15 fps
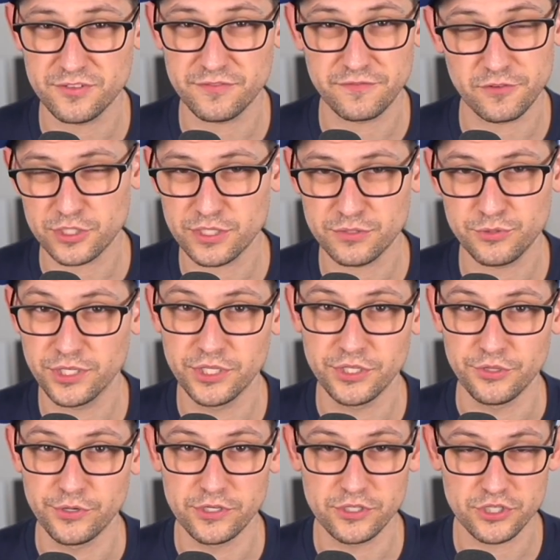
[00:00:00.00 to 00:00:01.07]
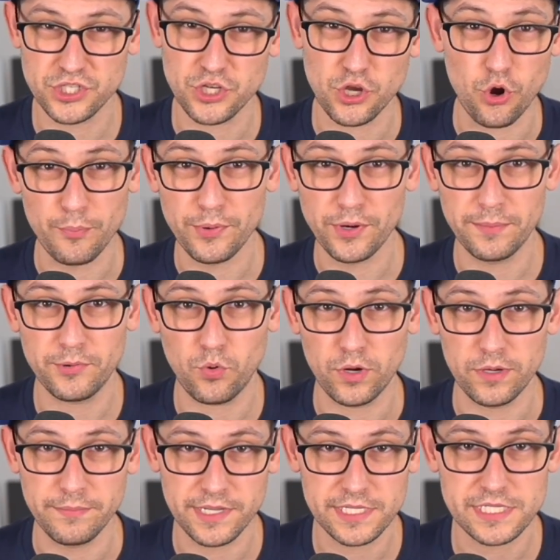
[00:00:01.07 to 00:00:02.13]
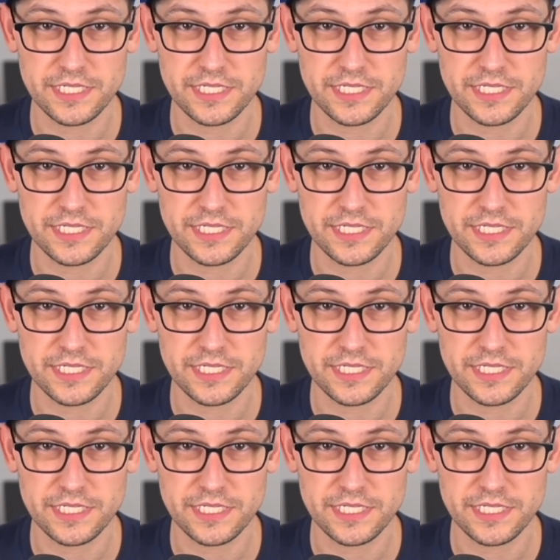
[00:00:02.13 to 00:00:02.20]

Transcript: the first thing we're going to do here is just open up Coinbase,